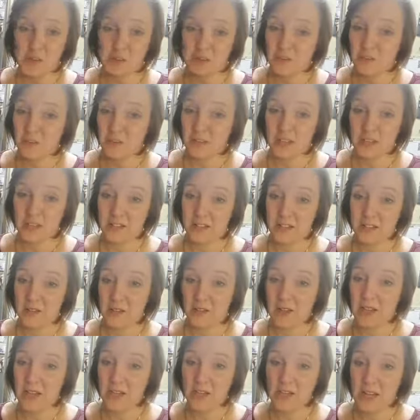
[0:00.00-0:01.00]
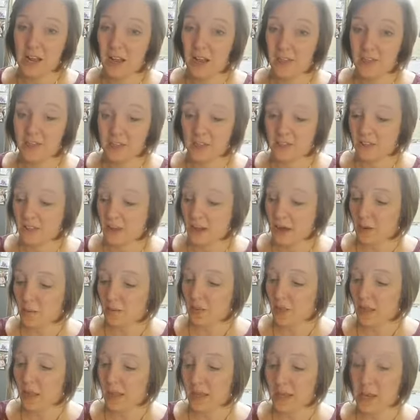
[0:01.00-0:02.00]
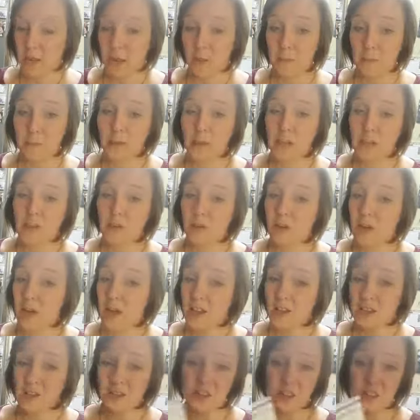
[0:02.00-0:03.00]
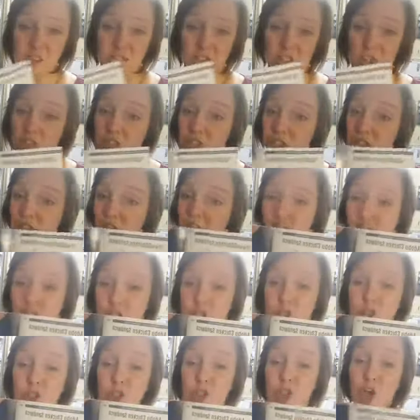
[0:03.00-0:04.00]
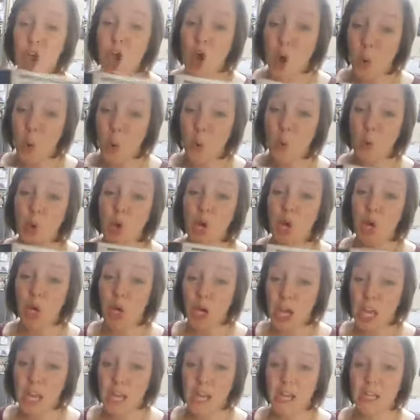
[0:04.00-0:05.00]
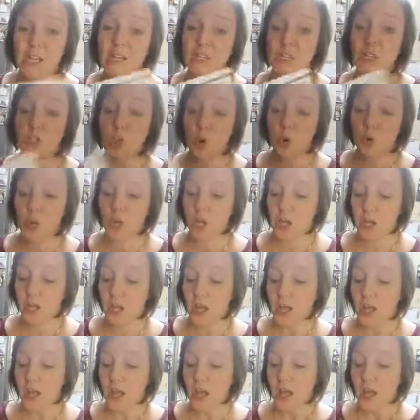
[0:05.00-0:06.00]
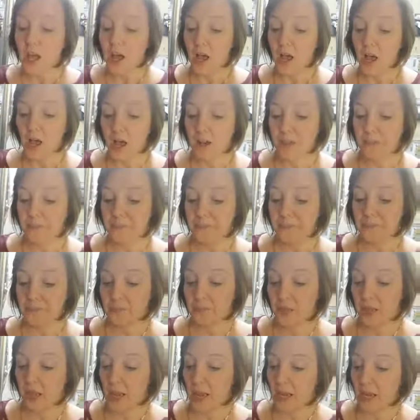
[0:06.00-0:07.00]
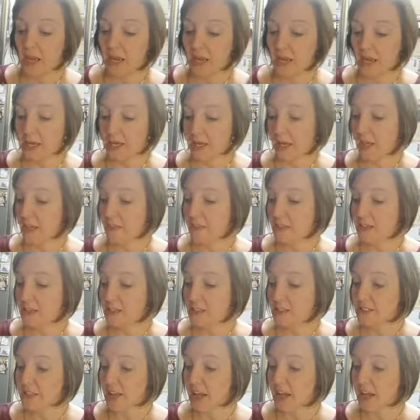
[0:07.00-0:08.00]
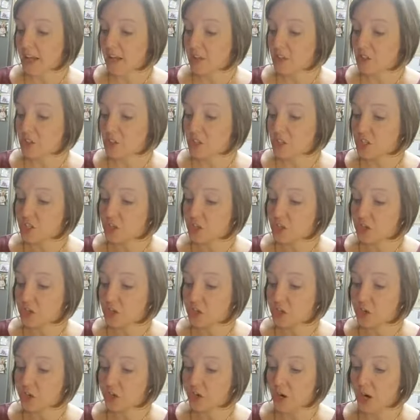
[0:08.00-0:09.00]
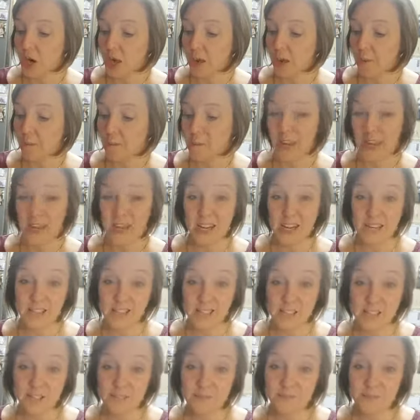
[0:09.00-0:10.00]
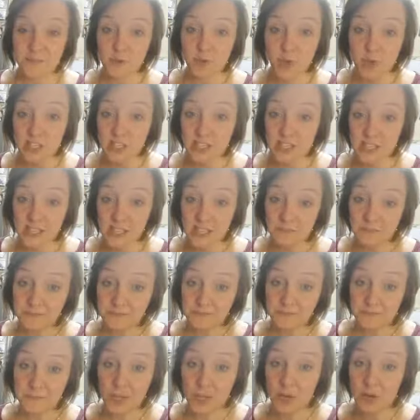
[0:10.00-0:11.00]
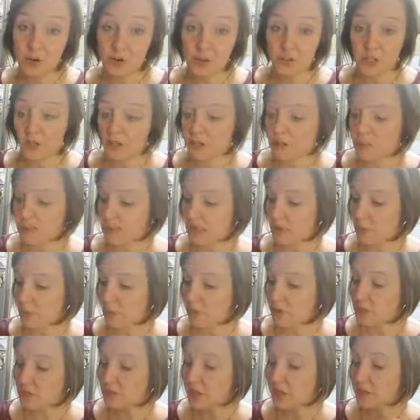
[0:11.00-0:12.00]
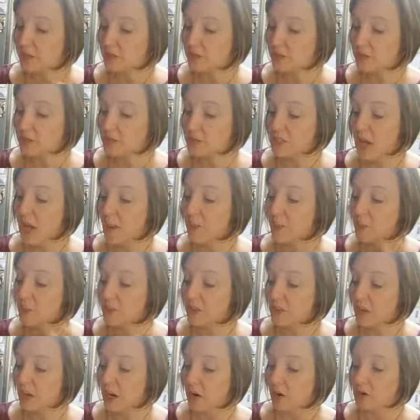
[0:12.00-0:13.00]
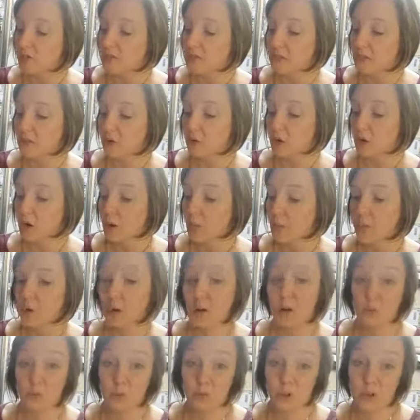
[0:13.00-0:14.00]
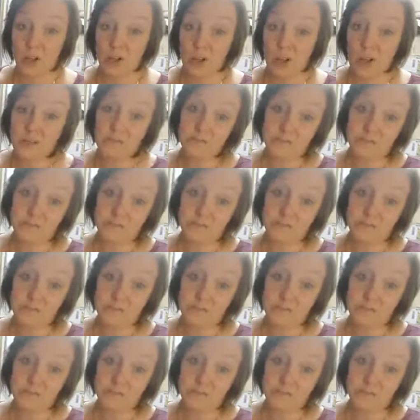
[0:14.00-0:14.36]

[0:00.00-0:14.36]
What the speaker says: fan, so I did not think that I would like it, but you guys, this chicken is so good. It's so good. And then it's got a ginger mayonnaise dressing that goes on the sandwich, and then you top it with carrots and cucumber and arugula.